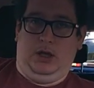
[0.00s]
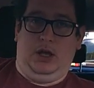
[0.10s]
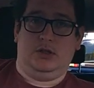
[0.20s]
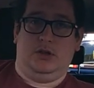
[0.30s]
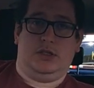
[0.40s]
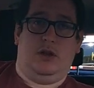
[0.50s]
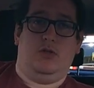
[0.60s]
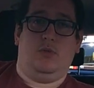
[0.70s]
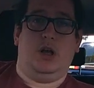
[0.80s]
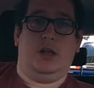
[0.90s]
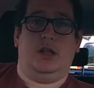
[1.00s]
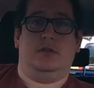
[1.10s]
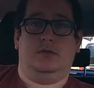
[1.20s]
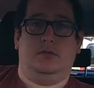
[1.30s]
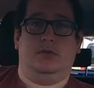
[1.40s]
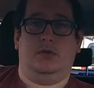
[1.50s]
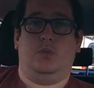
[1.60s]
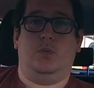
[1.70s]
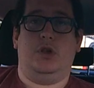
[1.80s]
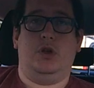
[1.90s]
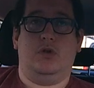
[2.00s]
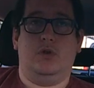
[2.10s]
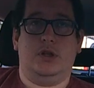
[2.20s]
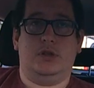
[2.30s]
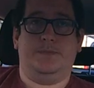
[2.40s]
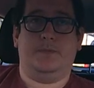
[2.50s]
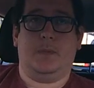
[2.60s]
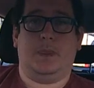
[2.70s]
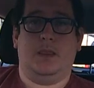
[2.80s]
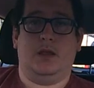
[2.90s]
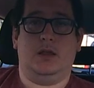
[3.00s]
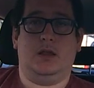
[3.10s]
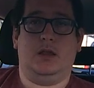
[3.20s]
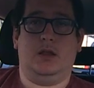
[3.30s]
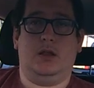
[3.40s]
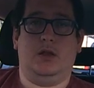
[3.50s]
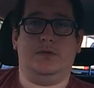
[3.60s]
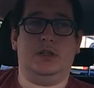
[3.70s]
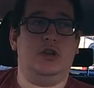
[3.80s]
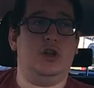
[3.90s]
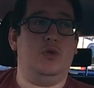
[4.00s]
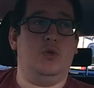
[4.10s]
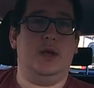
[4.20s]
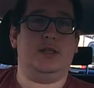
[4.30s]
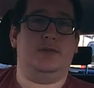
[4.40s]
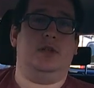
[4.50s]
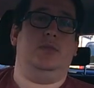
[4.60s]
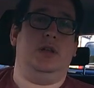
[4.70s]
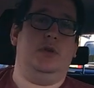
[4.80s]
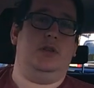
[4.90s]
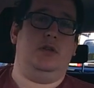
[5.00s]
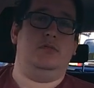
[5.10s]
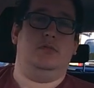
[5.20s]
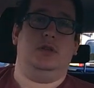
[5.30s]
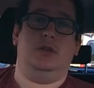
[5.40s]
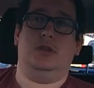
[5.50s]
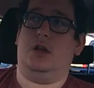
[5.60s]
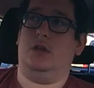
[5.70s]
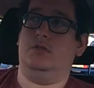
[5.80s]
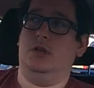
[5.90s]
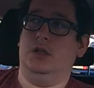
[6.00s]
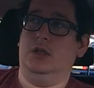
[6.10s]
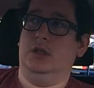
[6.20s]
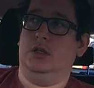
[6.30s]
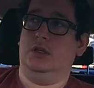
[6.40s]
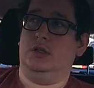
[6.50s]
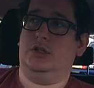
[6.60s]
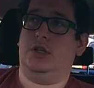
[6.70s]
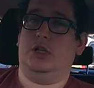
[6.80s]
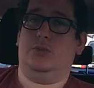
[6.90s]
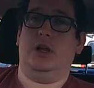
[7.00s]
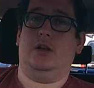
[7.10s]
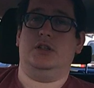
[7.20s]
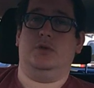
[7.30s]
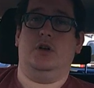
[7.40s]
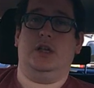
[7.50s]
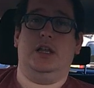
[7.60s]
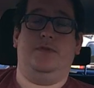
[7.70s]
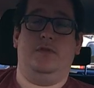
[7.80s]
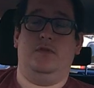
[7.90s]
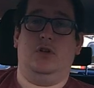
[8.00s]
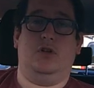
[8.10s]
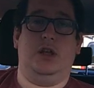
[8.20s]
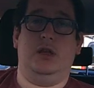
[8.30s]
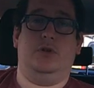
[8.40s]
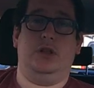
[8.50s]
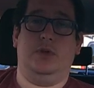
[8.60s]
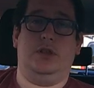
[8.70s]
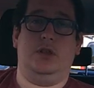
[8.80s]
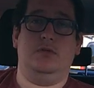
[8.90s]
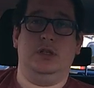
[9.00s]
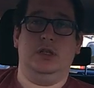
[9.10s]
As long as they're all working, you're all good. Obviously, you don't always have somebody with you. So to check your brake lights are working, if you've not got anybody with you,